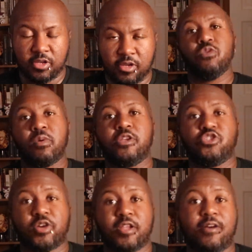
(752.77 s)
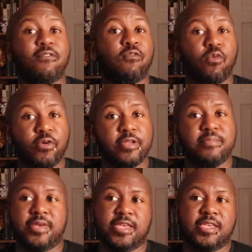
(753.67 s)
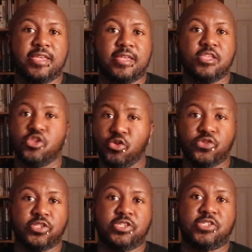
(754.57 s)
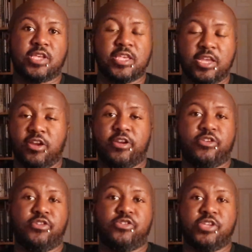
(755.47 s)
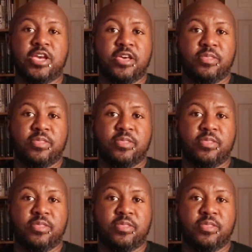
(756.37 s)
You want to try to avoid making useless characters